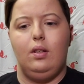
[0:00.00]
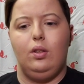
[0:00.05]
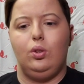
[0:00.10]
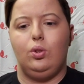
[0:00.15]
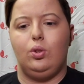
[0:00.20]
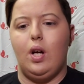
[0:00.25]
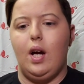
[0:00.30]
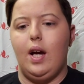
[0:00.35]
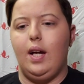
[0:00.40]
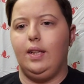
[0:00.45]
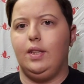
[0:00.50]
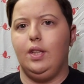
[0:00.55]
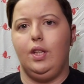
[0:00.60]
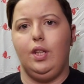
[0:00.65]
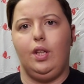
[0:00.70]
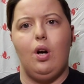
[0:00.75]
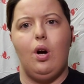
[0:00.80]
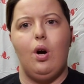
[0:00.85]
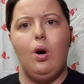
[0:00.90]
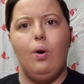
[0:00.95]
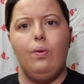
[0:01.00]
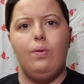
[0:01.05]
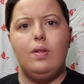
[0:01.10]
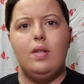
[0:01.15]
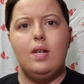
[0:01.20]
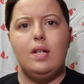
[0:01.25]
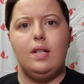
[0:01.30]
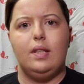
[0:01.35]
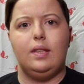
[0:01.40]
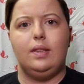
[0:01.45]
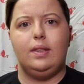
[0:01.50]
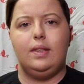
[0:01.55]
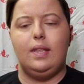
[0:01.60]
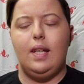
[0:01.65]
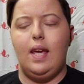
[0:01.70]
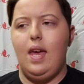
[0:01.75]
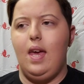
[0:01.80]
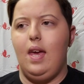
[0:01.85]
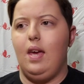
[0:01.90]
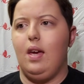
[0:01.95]
trying to decode this
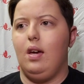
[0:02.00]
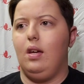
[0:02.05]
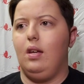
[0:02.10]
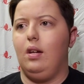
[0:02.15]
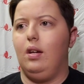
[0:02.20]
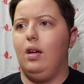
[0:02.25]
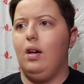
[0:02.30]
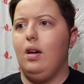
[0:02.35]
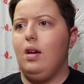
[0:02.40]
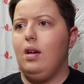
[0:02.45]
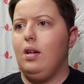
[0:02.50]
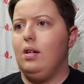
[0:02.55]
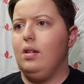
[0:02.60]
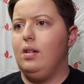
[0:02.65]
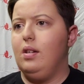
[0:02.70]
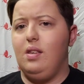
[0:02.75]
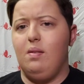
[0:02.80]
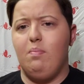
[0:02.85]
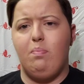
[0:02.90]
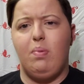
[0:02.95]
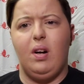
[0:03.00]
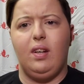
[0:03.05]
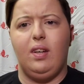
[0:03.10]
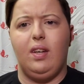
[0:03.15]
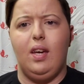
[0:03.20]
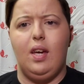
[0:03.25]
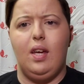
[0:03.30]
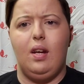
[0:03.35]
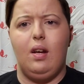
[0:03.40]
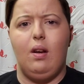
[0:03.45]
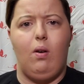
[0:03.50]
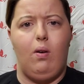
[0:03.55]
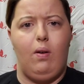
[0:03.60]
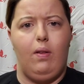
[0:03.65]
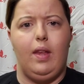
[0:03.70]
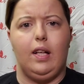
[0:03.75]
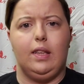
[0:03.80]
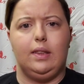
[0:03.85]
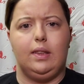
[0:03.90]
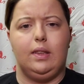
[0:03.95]
and debunk it and all
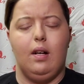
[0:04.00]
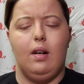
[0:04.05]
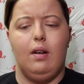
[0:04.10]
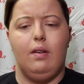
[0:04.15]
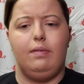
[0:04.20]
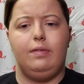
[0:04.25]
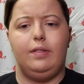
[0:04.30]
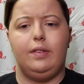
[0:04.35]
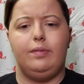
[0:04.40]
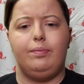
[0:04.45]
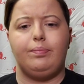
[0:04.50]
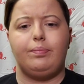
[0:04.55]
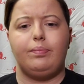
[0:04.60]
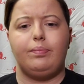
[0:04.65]
that stuff.